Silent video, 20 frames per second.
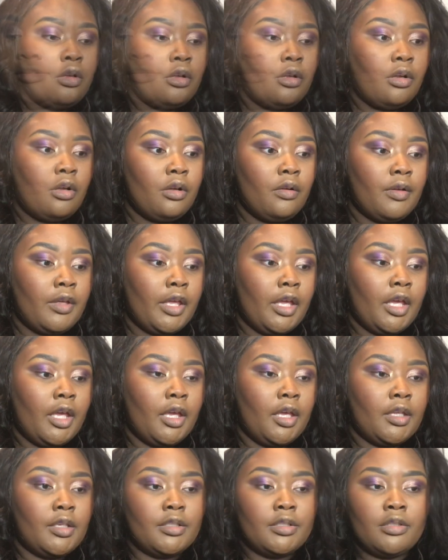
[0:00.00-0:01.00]

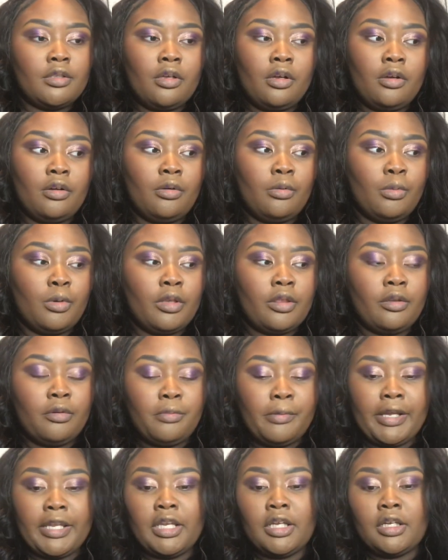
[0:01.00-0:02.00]
Okay, so the
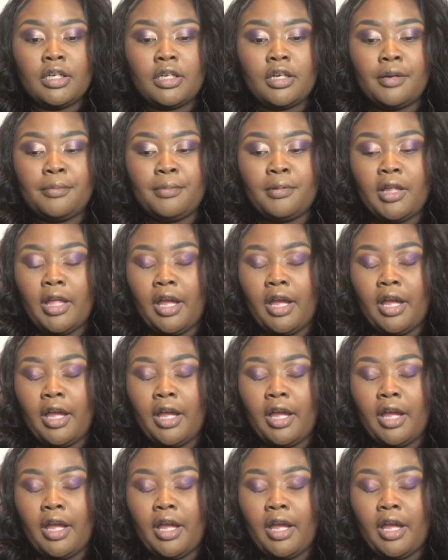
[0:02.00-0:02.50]
waiting a couple